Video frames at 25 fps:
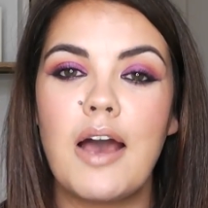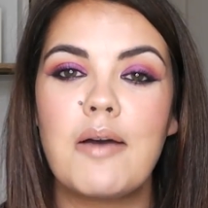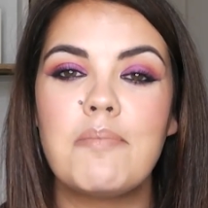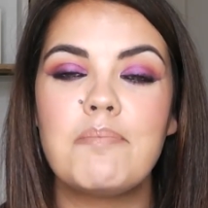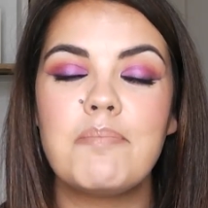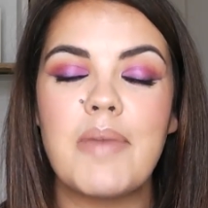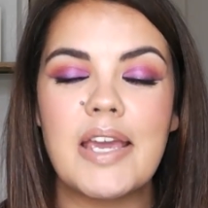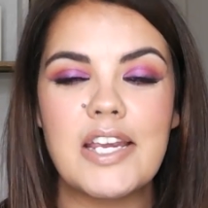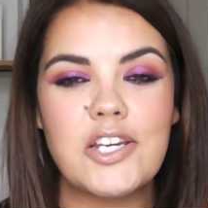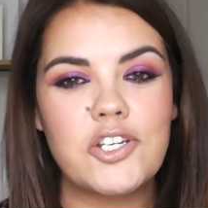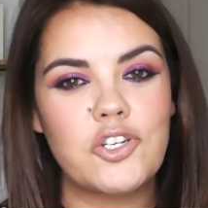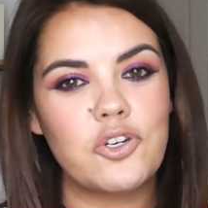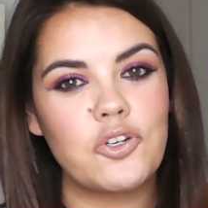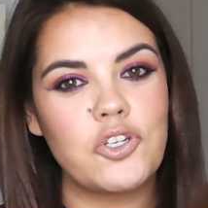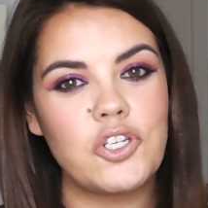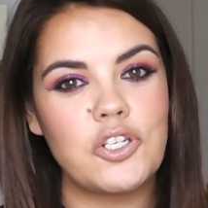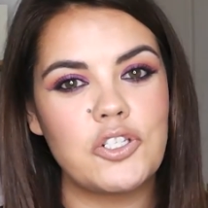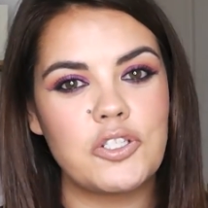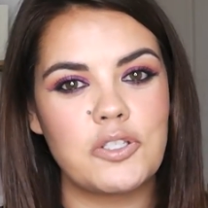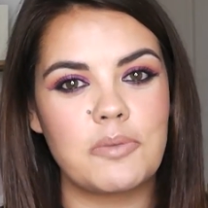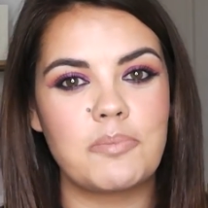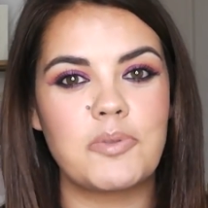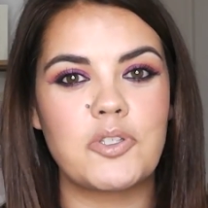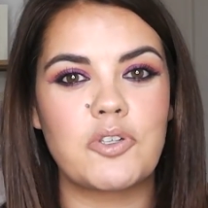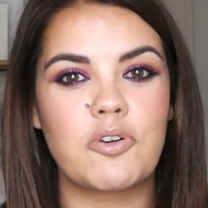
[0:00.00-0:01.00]
Make sure you
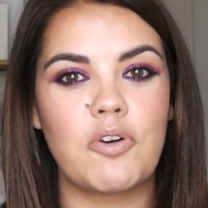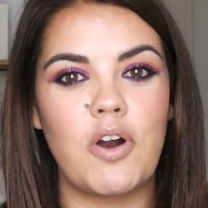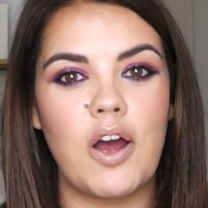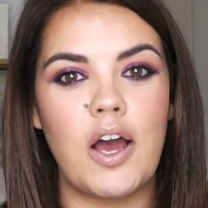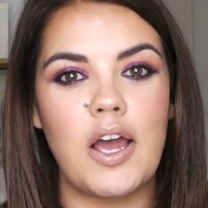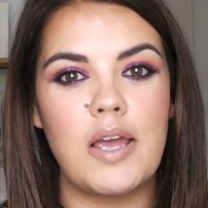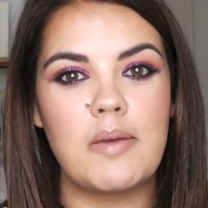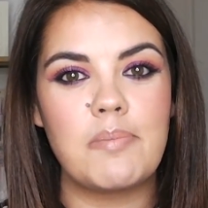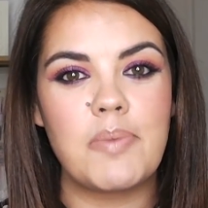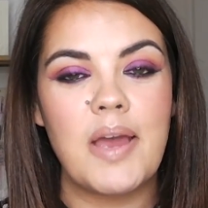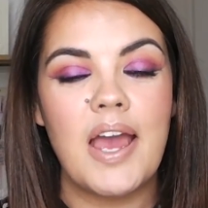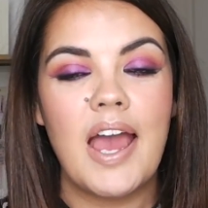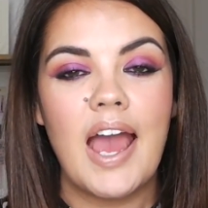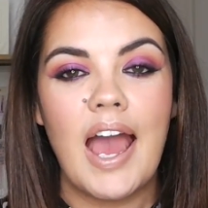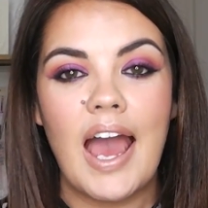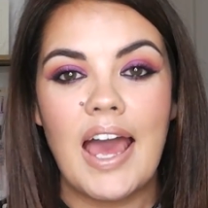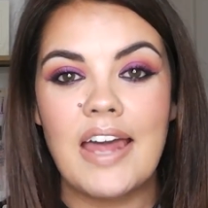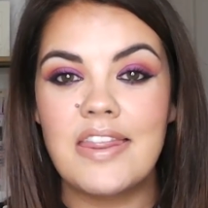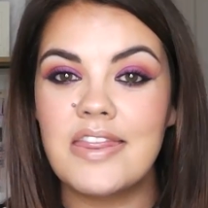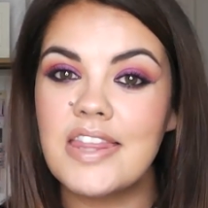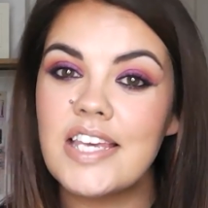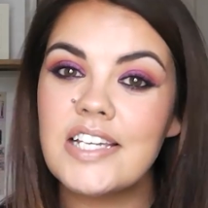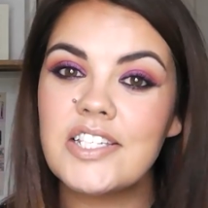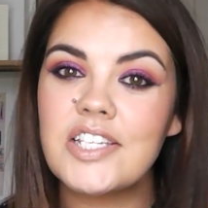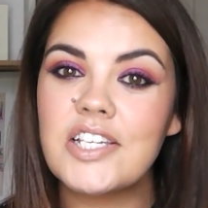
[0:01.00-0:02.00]
subscribe,
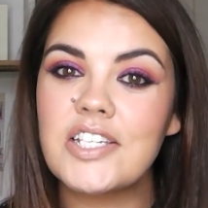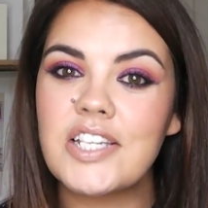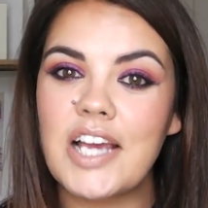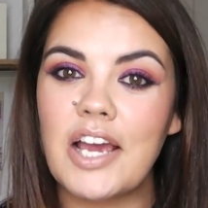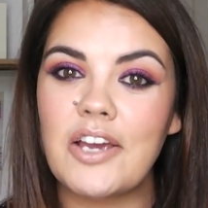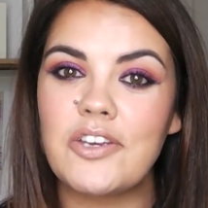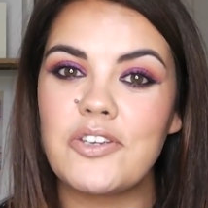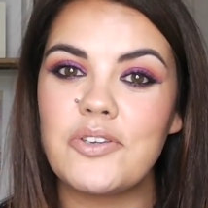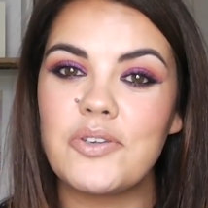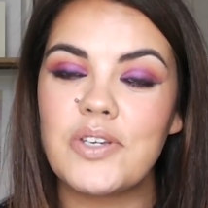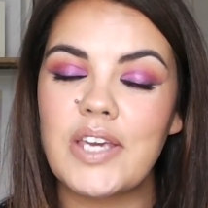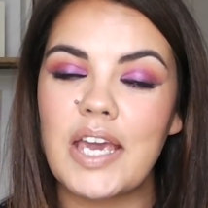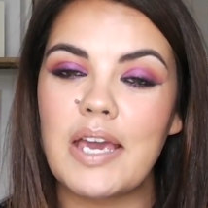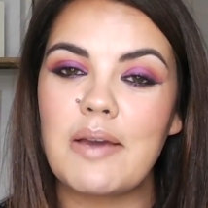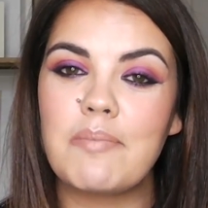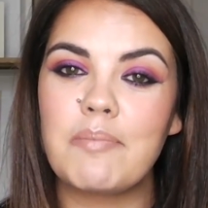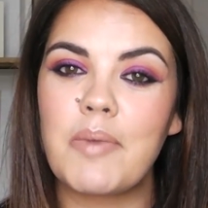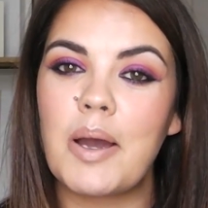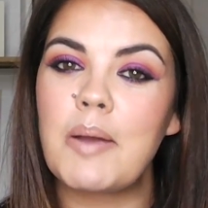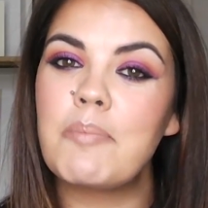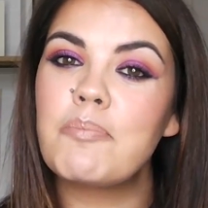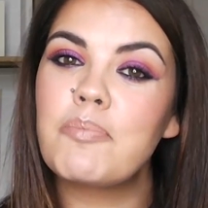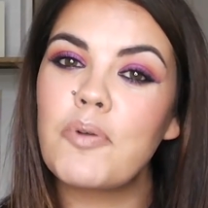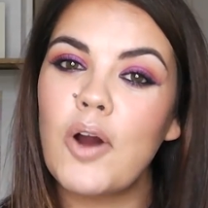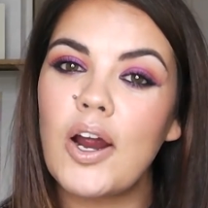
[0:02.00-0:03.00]
and this is how you get
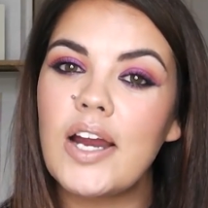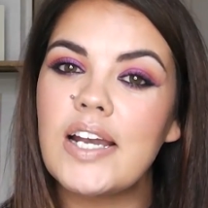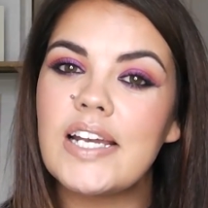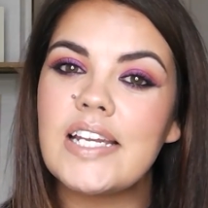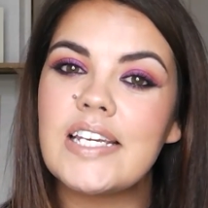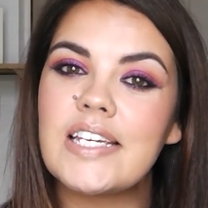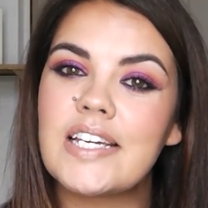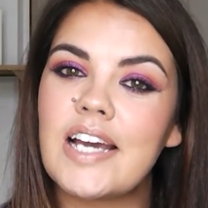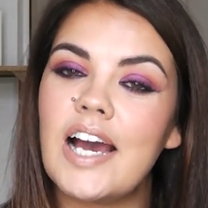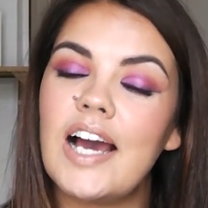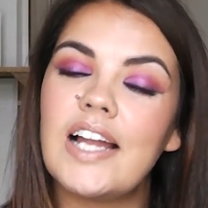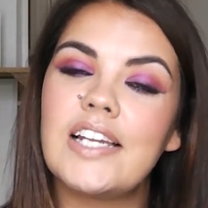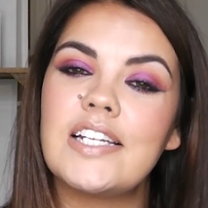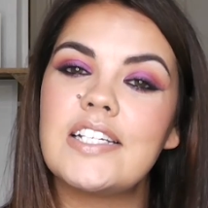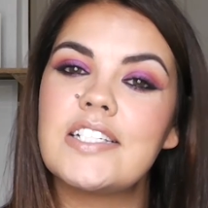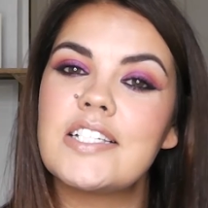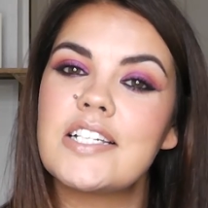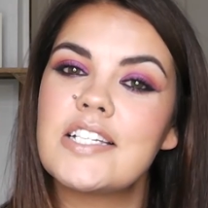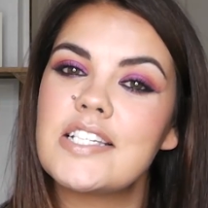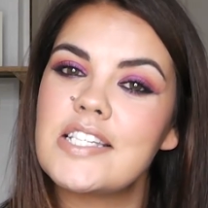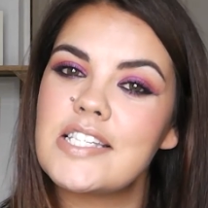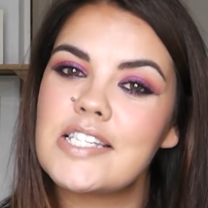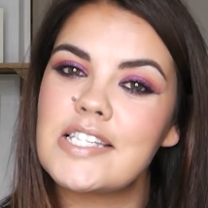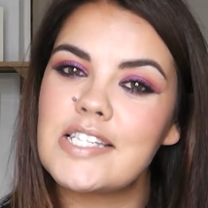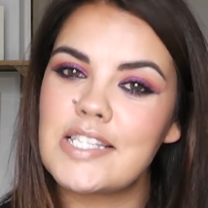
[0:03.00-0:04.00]
my brightly
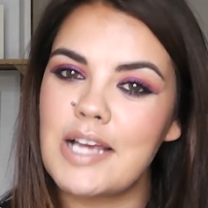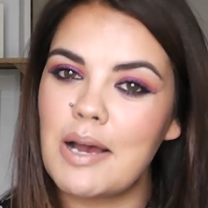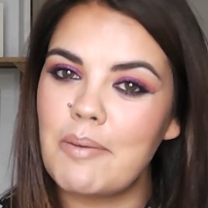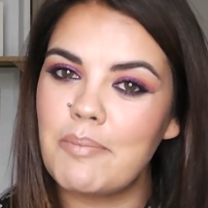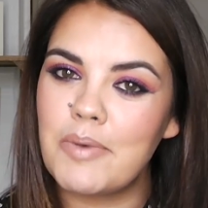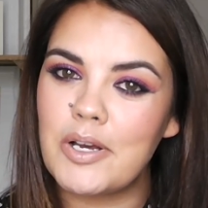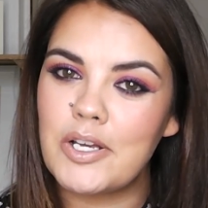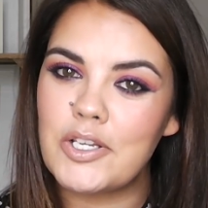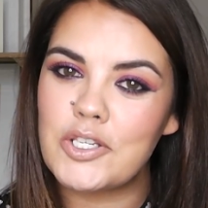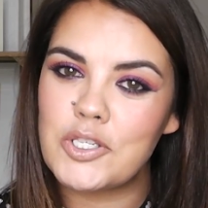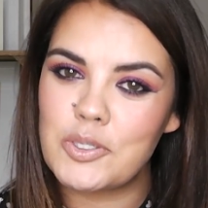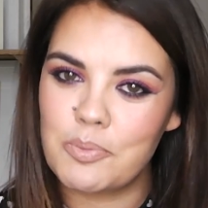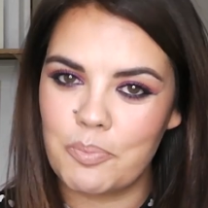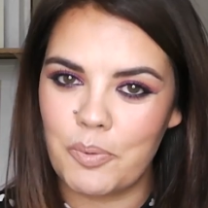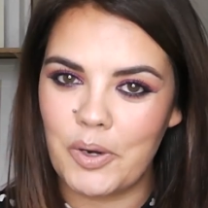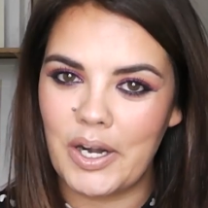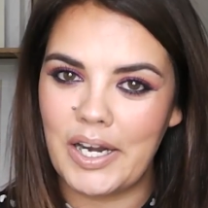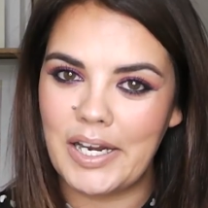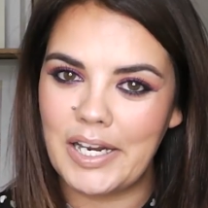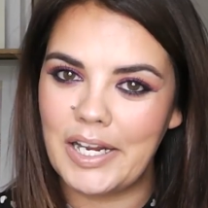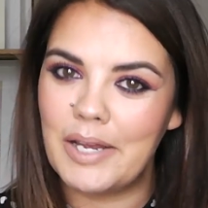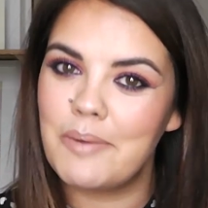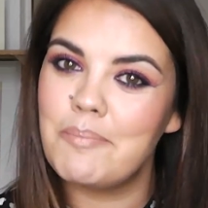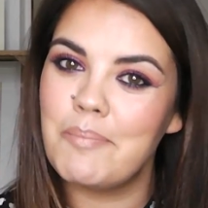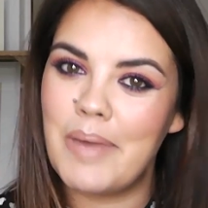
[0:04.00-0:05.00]
coloured summer
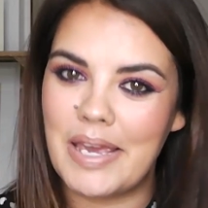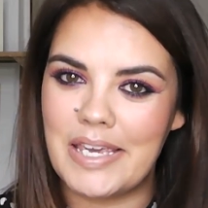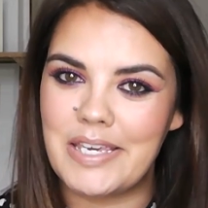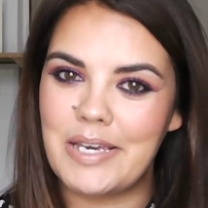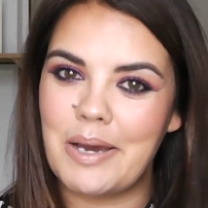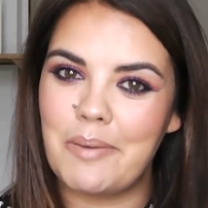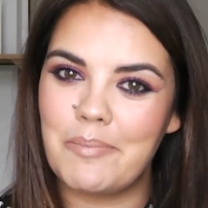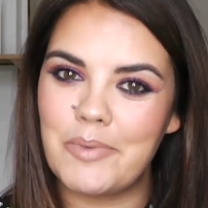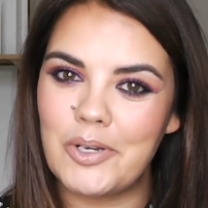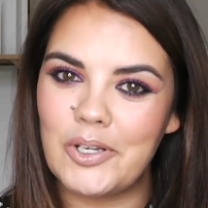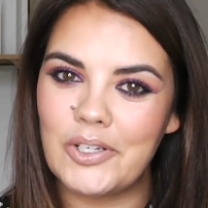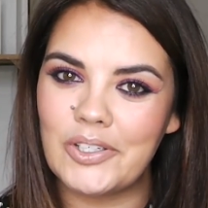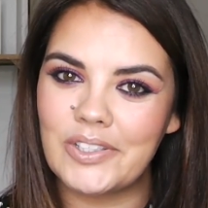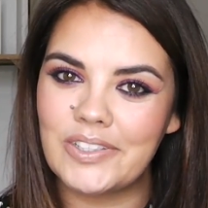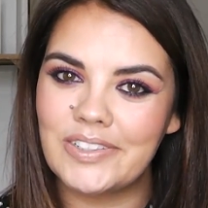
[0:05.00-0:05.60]
spring makeup look.